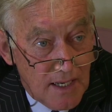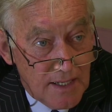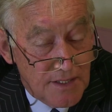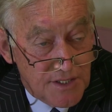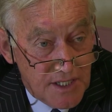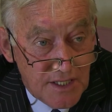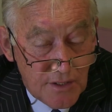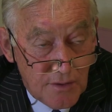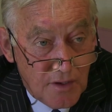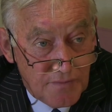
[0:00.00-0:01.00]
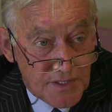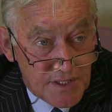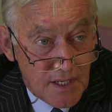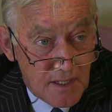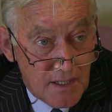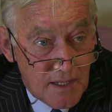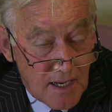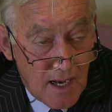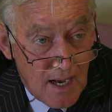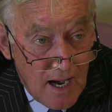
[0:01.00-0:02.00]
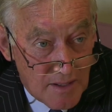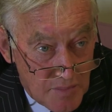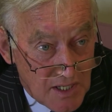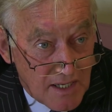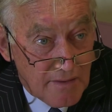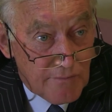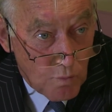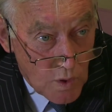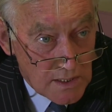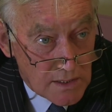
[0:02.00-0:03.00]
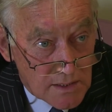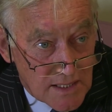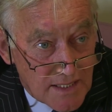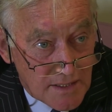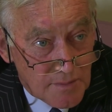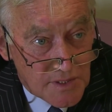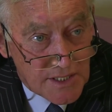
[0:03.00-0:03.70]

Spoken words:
And a senior officer, I believe, will take them